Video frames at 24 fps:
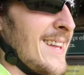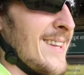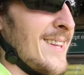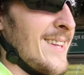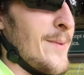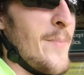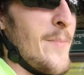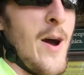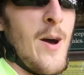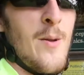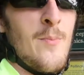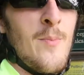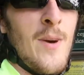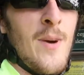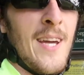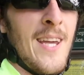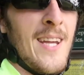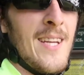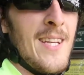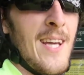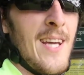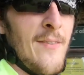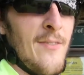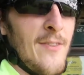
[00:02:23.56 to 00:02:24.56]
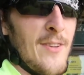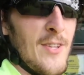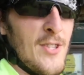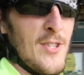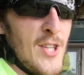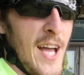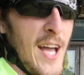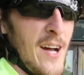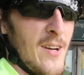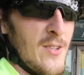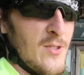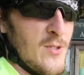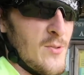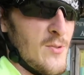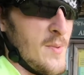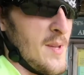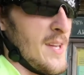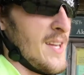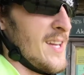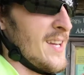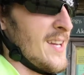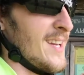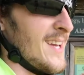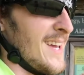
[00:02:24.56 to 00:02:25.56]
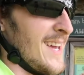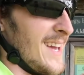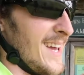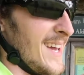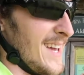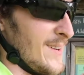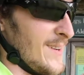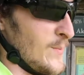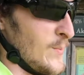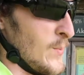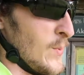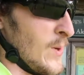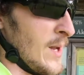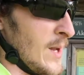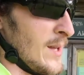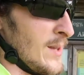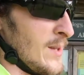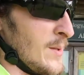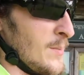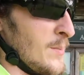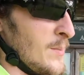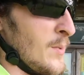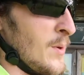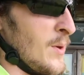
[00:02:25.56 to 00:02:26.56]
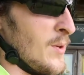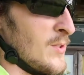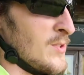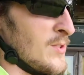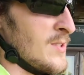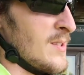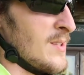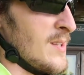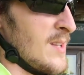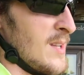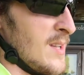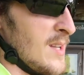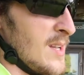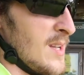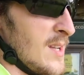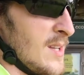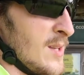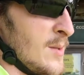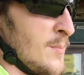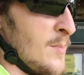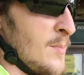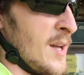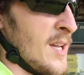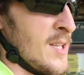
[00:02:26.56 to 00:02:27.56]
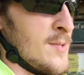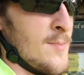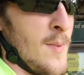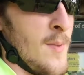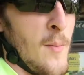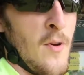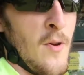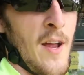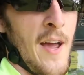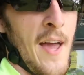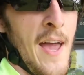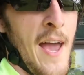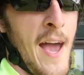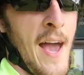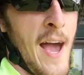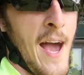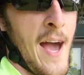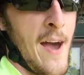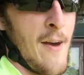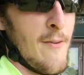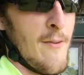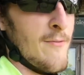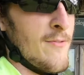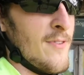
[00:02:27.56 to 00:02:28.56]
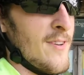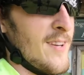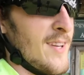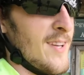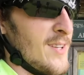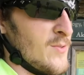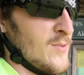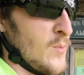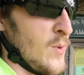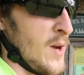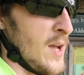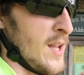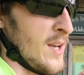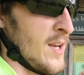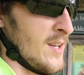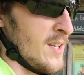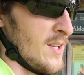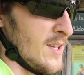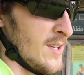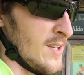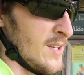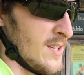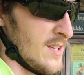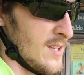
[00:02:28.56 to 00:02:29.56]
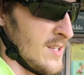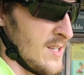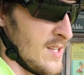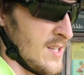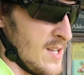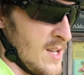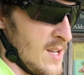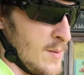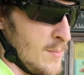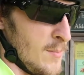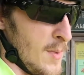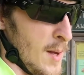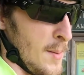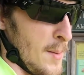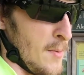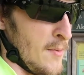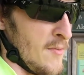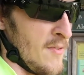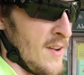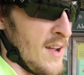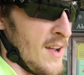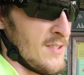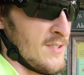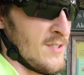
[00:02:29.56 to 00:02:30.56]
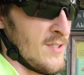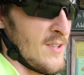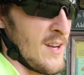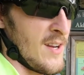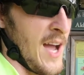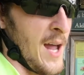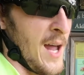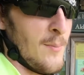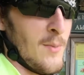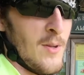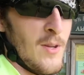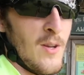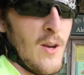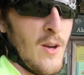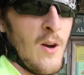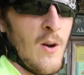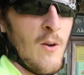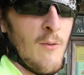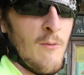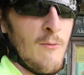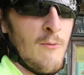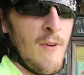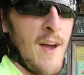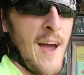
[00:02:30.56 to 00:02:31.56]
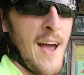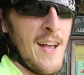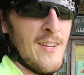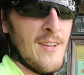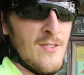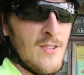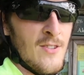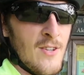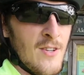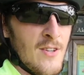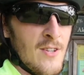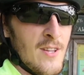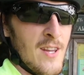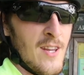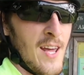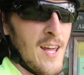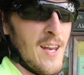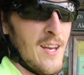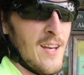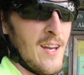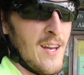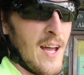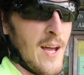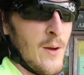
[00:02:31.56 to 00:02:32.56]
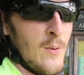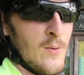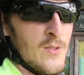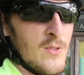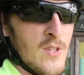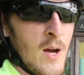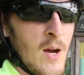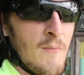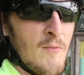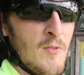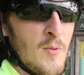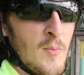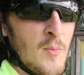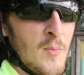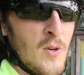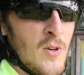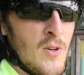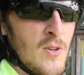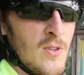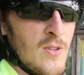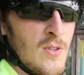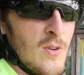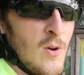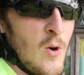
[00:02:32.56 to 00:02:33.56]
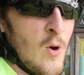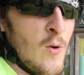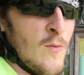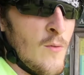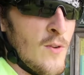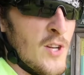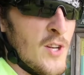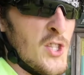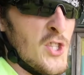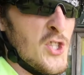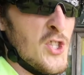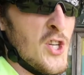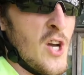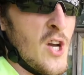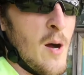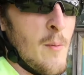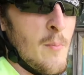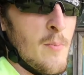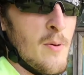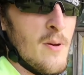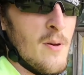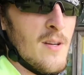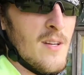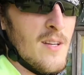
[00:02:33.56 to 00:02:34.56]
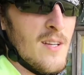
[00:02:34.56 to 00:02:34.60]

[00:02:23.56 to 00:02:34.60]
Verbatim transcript: the mountain biking definitely challenged me, and what the most, the biggest memory I have is when my professor had me go faster than I was comfortable over a jump,